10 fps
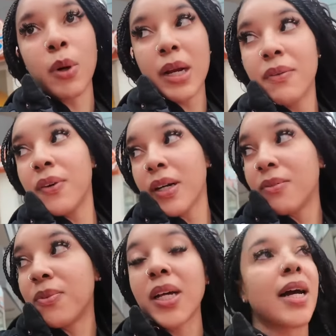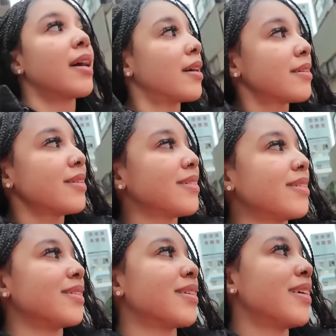Red fucking flag.
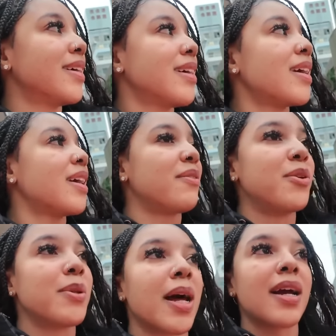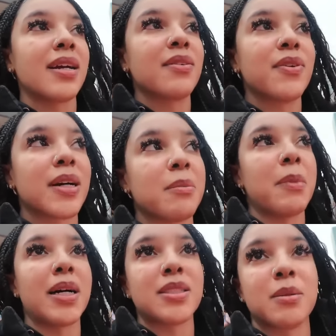If you like fucking
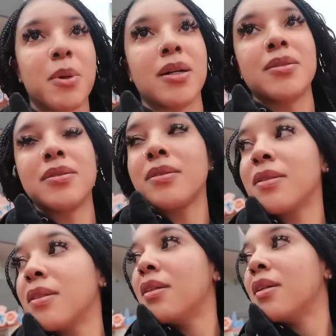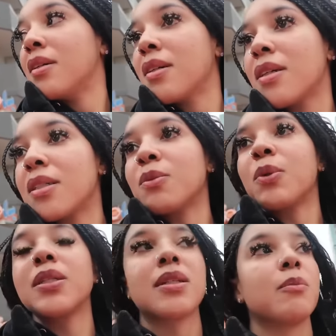matcha, bro. Because
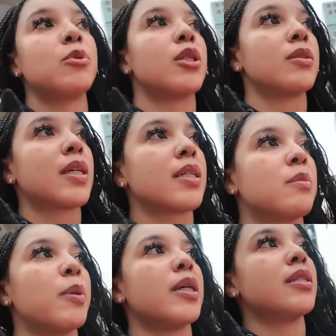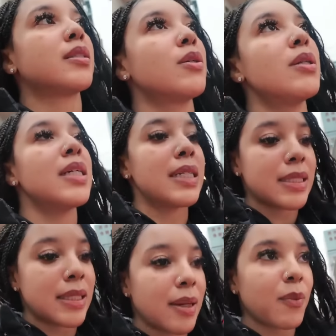what is up with your taste buds? Oh, look
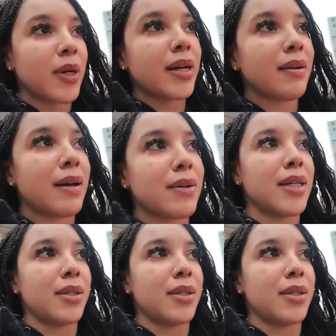at Sanrio. How